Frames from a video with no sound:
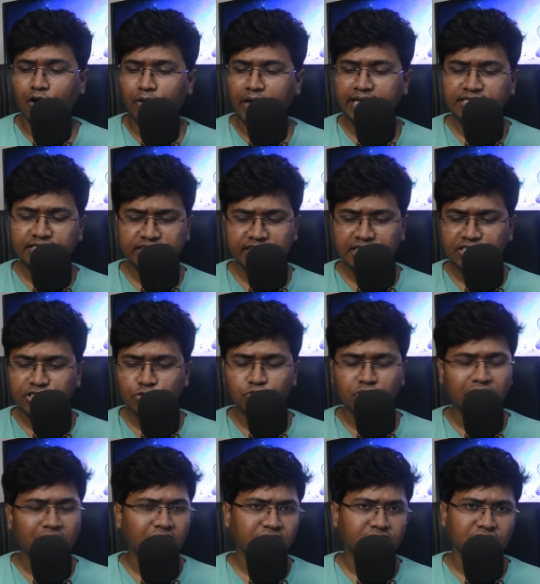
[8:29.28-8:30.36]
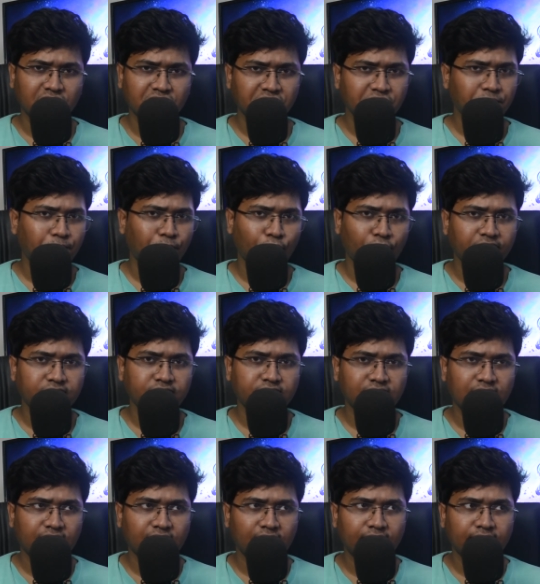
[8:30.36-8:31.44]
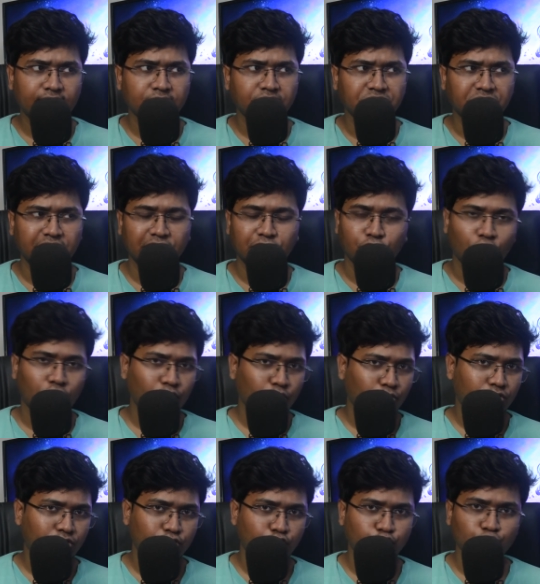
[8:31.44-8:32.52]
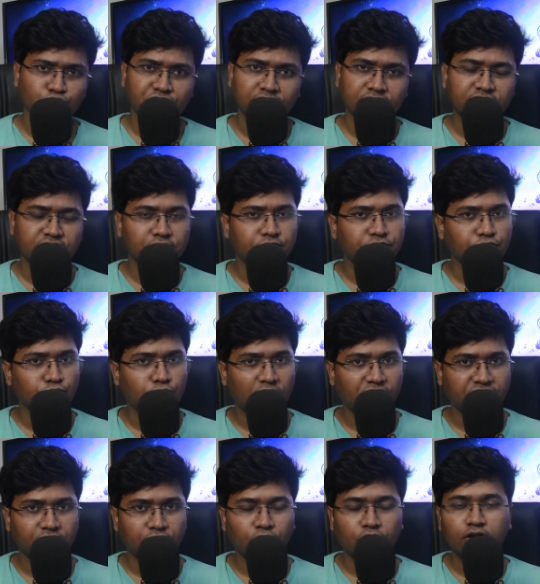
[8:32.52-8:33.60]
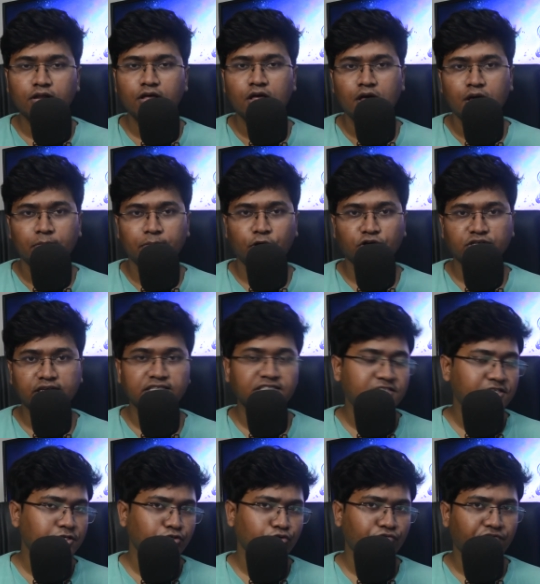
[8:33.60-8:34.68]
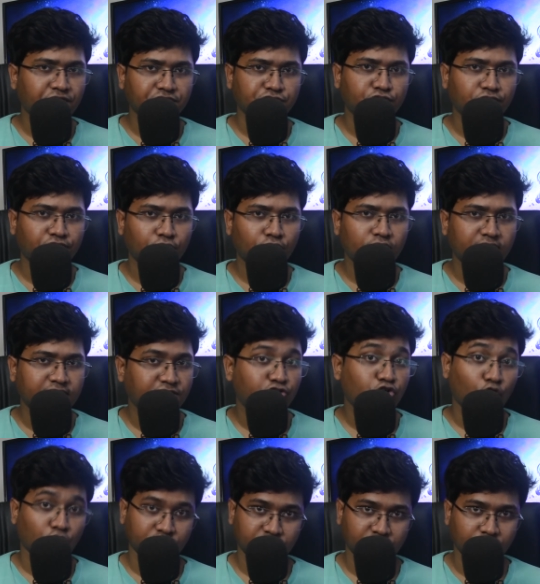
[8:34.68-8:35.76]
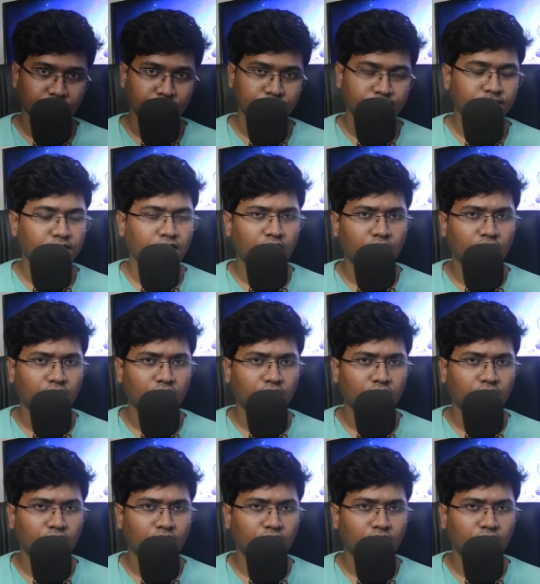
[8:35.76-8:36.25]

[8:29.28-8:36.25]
Now NCSU there are certain points that I did not choose NCSU after all because NCSU first of all it's costly.